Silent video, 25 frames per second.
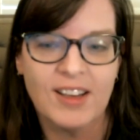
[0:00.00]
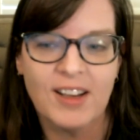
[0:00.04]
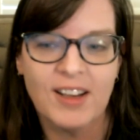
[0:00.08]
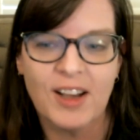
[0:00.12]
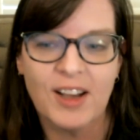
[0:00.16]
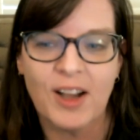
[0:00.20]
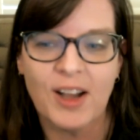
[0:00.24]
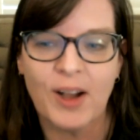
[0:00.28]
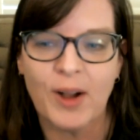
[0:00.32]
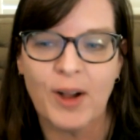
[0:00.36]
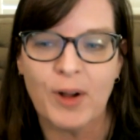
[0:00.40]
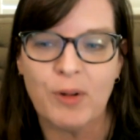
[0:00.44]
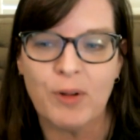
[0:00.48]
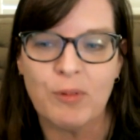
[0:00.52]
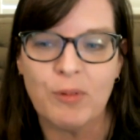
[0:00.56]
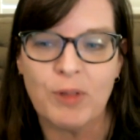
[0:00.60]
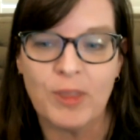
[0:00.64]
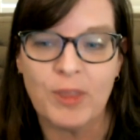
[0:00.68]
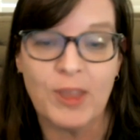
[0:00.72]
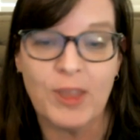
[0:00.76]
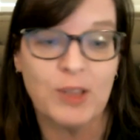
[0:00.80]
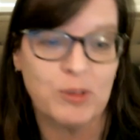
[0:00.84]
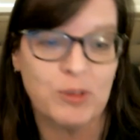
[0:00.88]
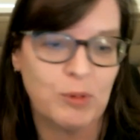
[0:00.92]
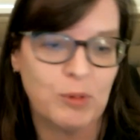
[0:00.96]

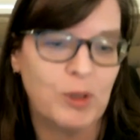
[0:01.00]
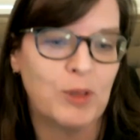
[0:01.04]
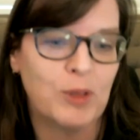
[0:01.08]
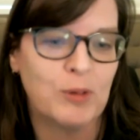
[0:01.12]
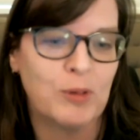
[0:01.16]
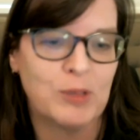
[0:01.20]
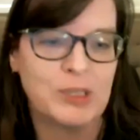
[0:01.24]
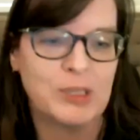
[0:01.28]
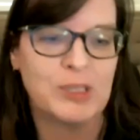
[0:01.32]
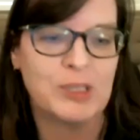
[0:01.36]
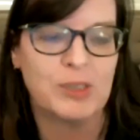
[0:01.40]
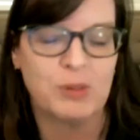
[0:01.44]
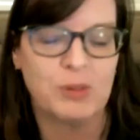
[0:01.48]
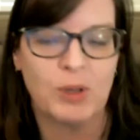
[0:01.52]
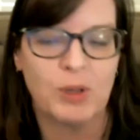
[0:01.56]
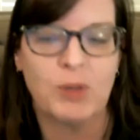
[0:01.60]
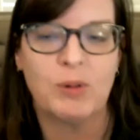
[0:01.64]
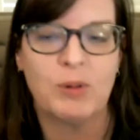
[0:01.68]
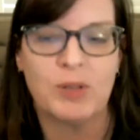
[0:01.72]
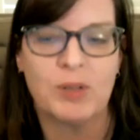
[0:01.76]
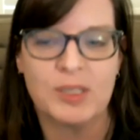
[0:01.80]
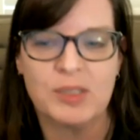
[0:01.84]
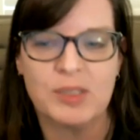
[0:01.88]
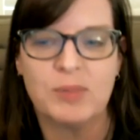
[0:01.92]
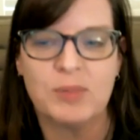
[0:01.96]
And that's one of the reasons why I
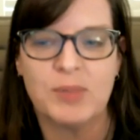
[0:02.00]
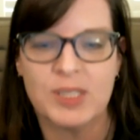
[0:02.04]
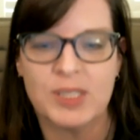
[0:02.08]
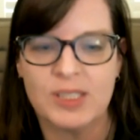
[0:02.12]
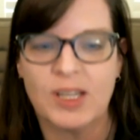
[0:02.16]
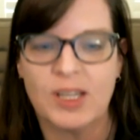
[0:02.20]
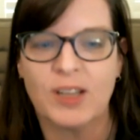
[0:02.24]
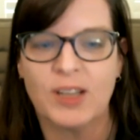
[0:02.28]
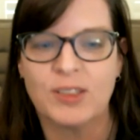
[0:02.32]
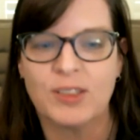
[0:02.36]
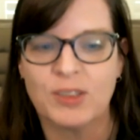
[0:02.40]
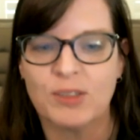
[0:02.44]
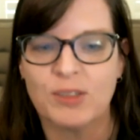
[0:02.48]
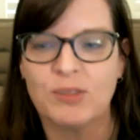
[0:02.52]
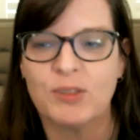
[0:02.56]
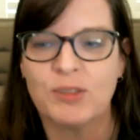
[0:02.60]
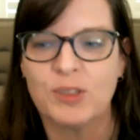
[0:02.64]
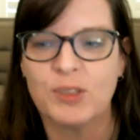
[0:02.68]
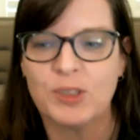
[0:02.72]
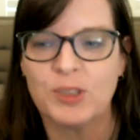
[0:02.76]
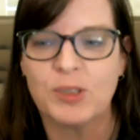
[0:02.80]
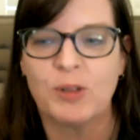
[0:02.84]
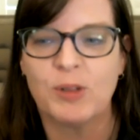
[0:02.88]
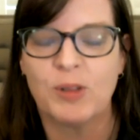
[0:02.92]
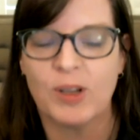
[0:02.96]
wanted to be a doctor
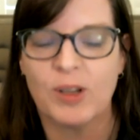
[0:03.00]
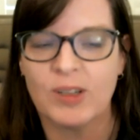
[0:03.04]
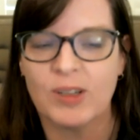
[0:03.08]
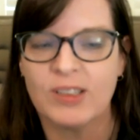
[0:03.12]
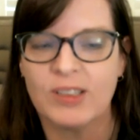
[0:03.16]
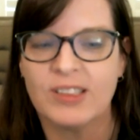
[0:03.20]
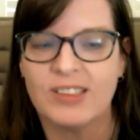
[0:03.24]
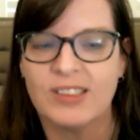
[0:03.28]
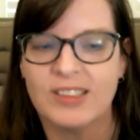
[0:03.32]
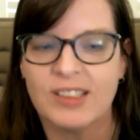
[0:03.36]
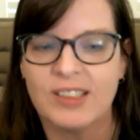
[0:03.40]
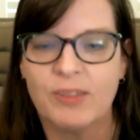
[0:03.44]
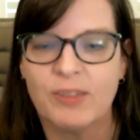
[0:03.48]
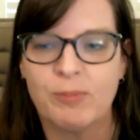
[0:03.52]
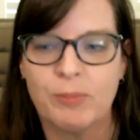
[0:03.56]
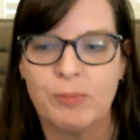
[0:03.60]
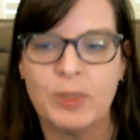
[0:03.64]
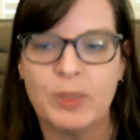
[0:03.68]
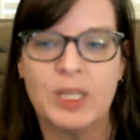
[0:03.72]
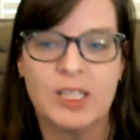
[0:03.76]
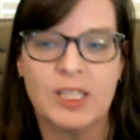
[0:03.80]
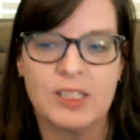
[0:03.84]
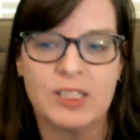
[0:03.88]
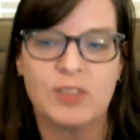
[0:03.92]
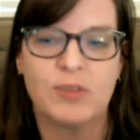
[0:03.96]
for so long,
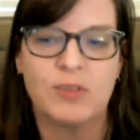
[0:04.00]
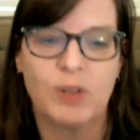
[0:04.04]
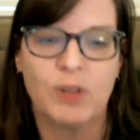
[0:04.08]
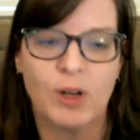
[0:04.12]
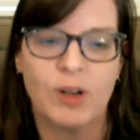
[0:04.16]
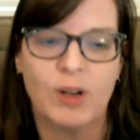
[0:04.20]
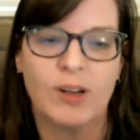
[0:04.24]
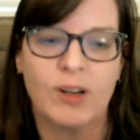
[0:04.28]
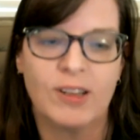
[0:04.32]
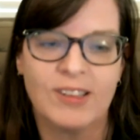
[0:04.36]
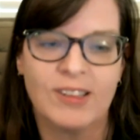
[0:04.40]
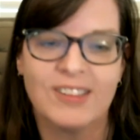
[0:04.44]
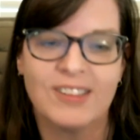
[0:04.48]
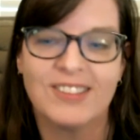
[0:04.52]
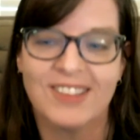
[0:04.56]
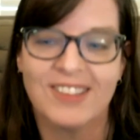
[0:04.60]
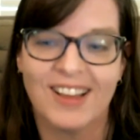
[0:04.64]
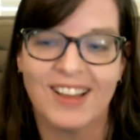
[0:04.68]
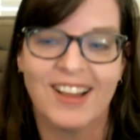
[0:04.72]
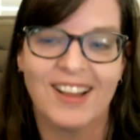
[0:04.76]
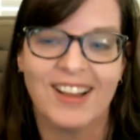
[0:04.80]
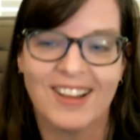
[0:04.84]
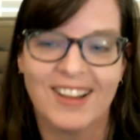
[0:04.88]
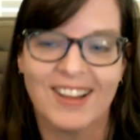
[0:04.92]
because of her. Yeah,